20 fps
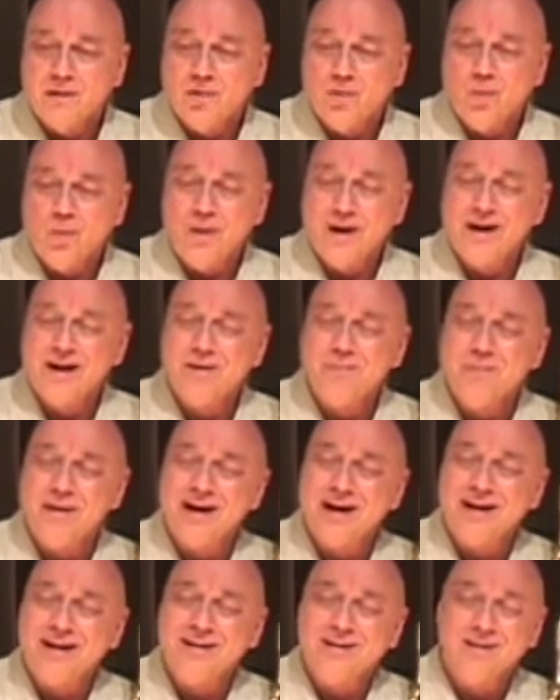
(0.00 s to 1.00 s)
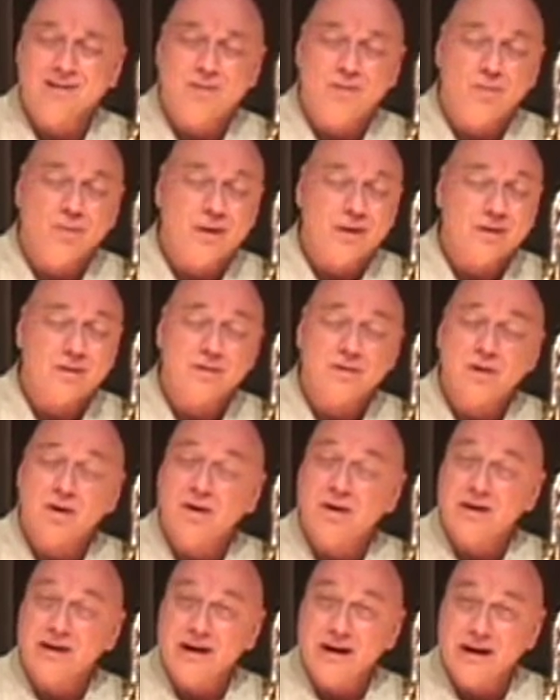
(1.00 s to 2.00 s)
way to make it where there's
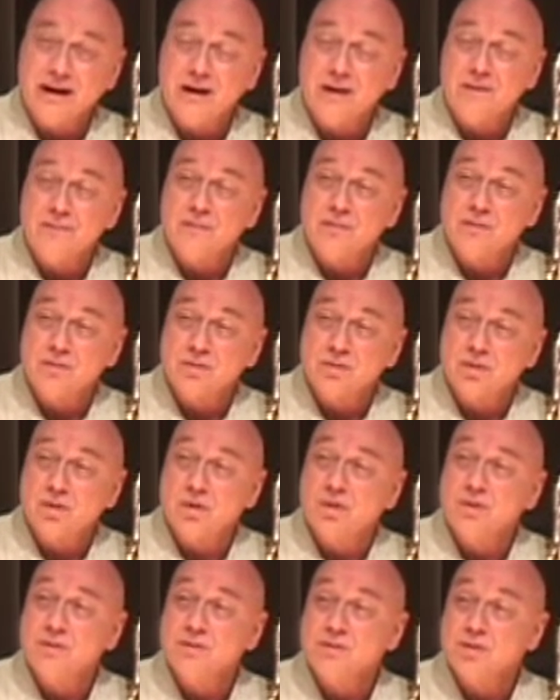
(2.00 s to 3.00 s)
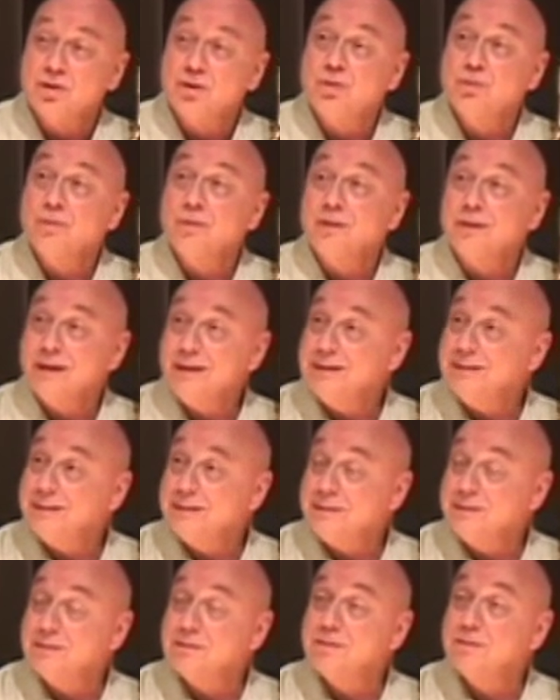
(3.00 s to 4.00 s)
hardly any difference at all is to do it like
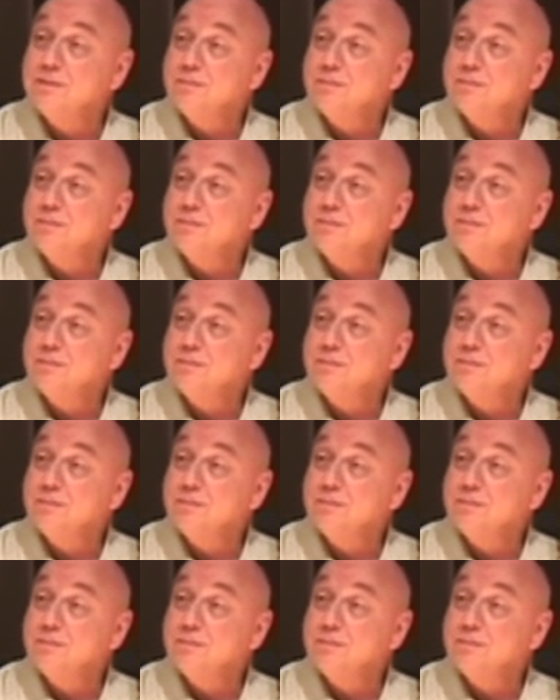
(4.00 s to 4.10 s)
this,